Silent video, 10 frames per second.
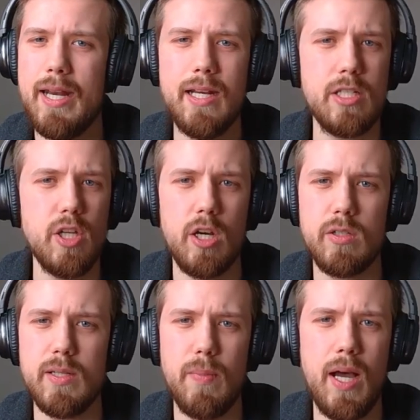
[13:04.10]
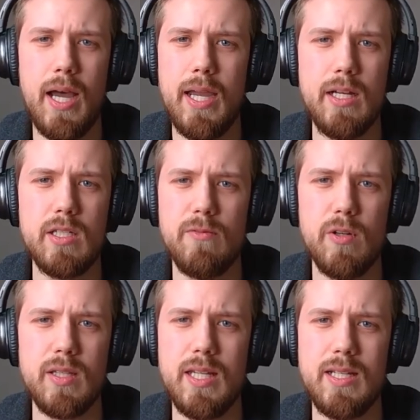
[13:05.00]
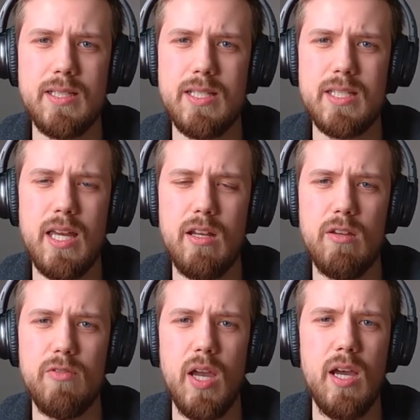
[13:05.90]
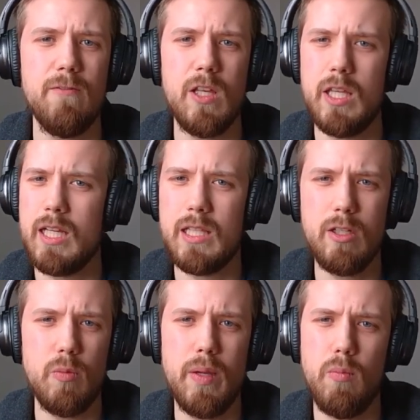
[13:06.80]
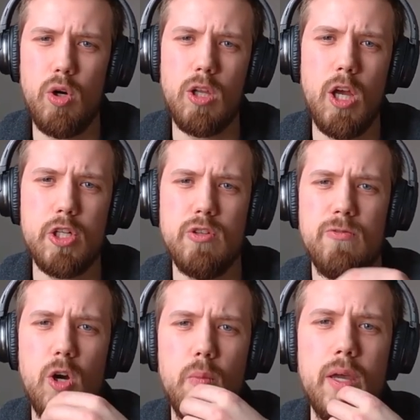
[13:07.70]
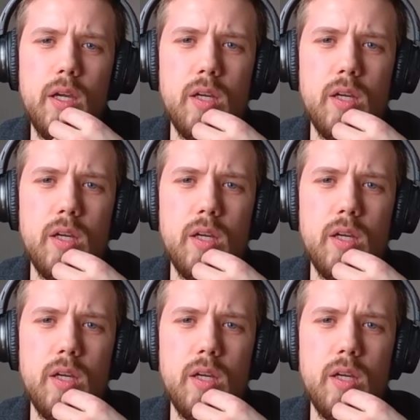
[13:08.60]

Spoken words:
and duck behind different things instead of feeling a little bit more claustrophobic.